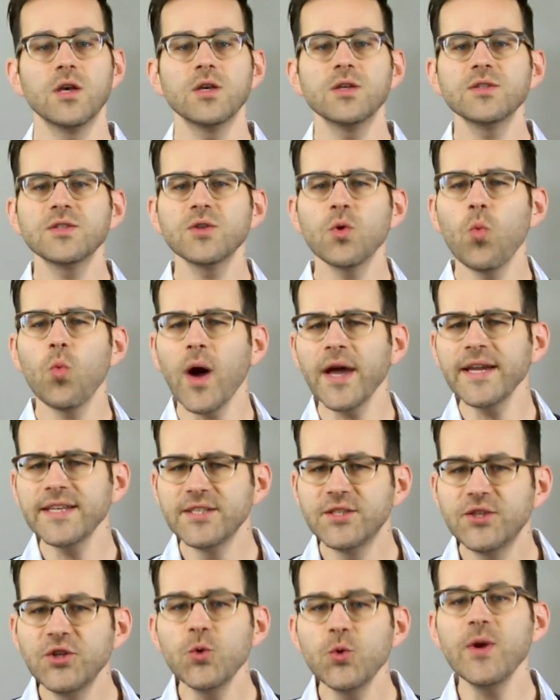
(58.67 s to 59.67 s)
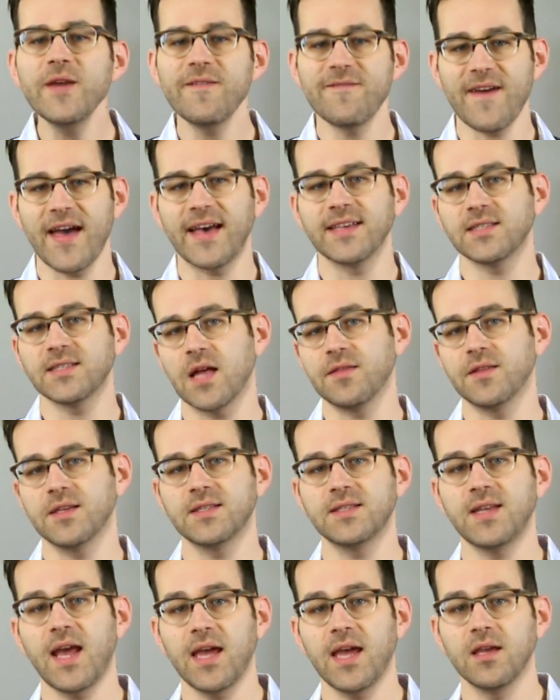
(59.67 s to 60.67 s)
So why do we fast on
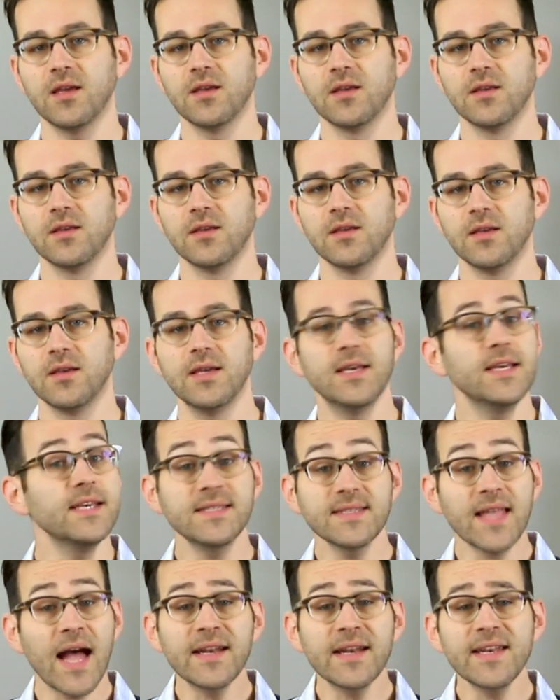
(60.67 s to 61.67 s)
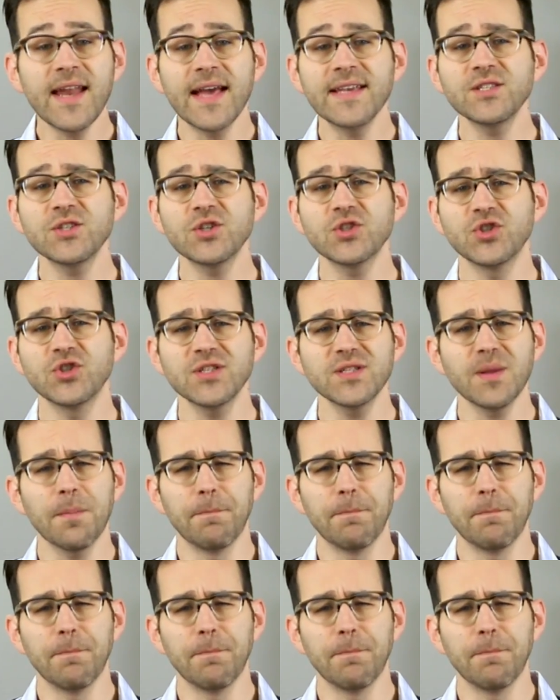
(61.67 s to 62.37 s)
this day? Is Taanit Esther just a